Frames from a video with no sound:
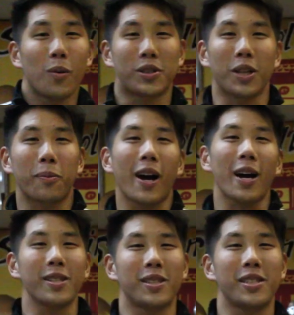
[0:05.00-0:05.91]
What's up
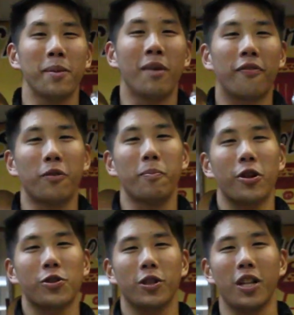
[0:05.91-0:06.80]
guys, it's Dima from
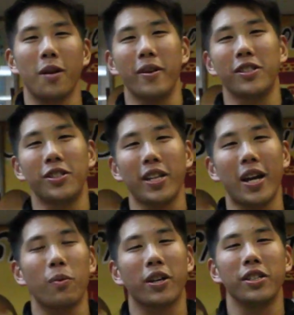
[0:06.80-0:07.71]
Martial Club and
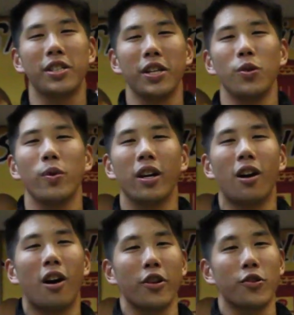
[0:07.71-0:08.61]
today we're continuing
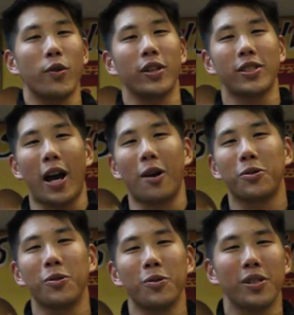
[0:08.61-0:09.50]
our tricks
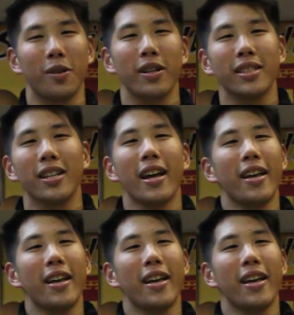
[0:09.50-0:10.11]
how-to series.